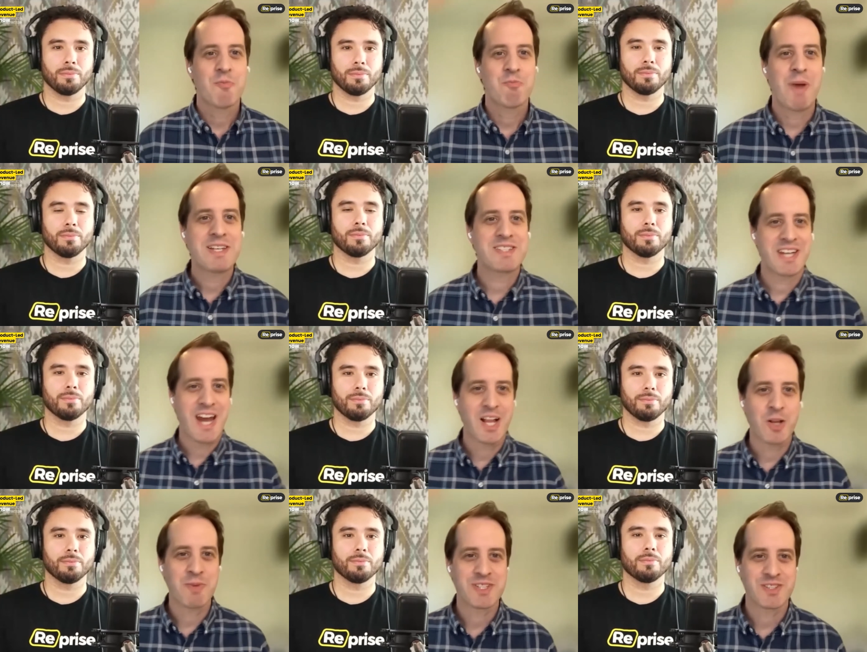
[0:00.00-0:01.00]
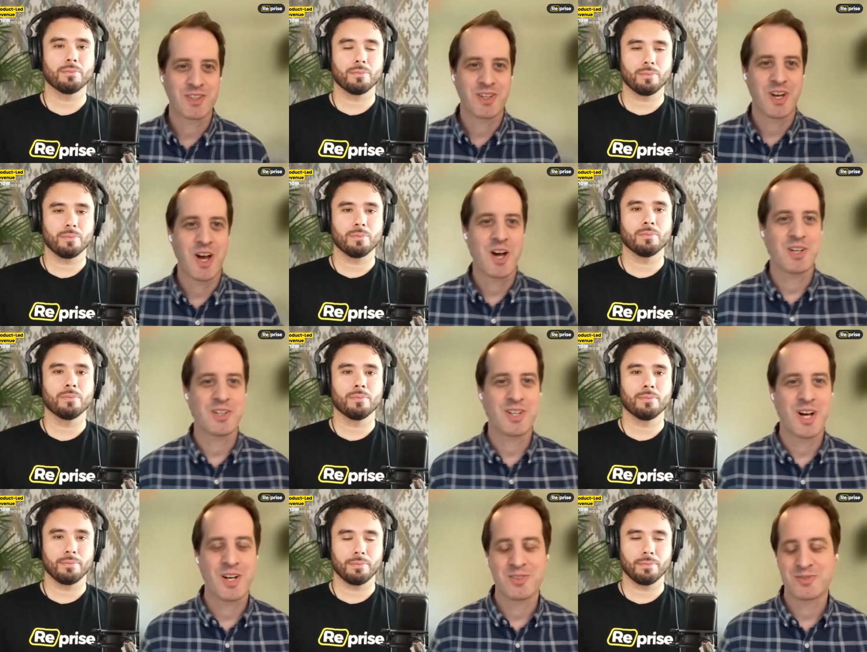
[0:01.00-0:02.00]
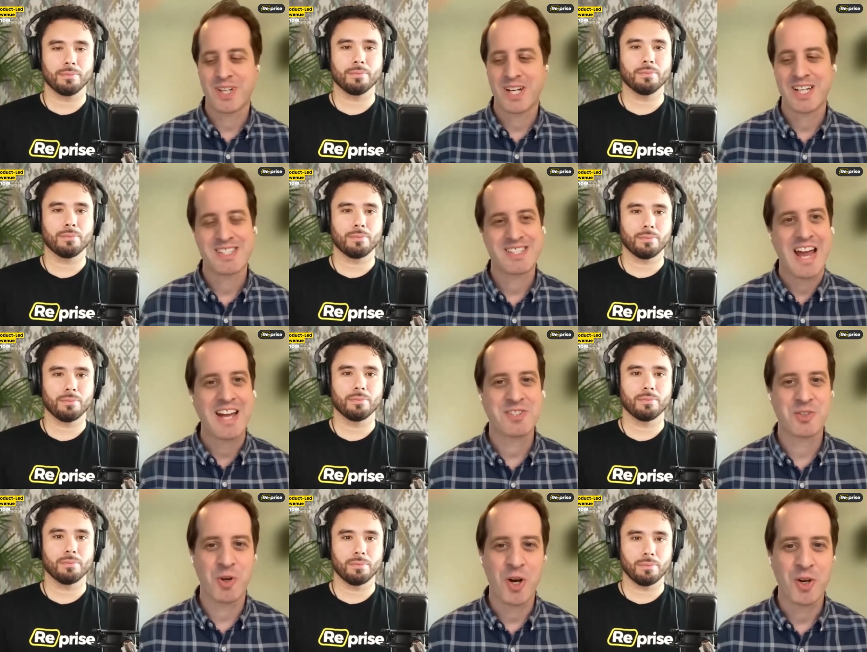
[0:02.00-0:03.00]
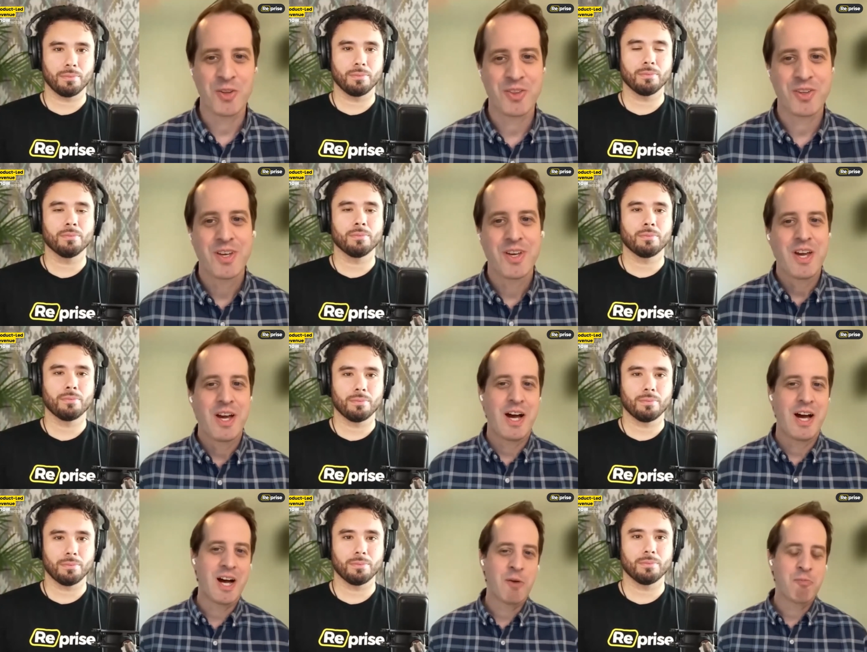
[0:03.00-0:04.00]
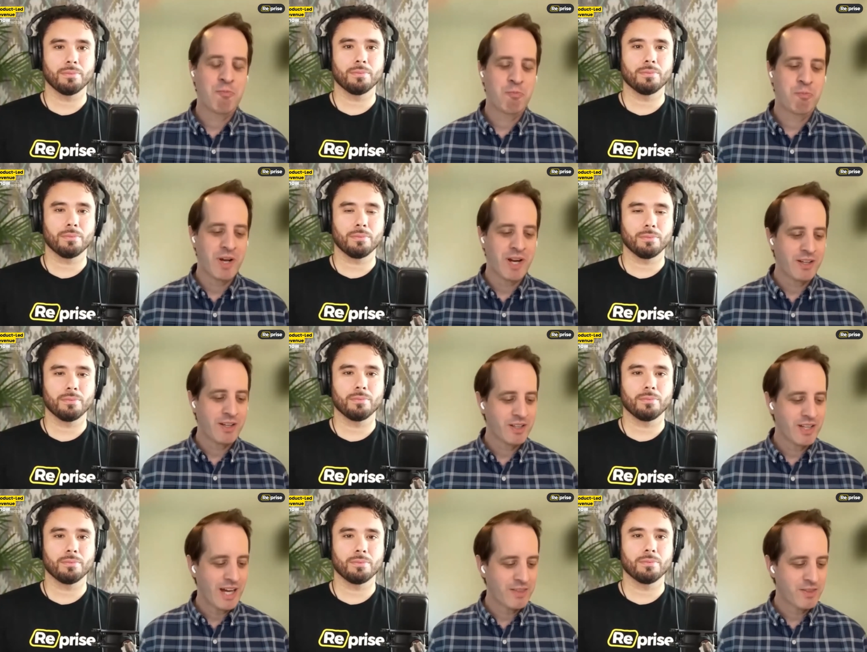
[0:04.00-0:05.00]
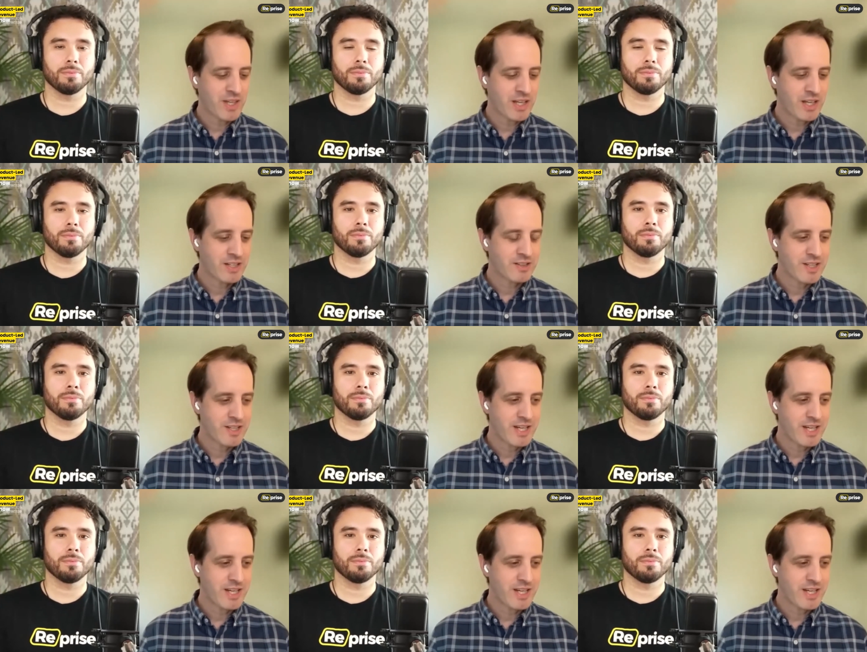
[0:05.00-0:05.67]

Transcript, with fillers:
Speaker 1: basic elements of, of, of uh, SaaS growth. Um, but I I think it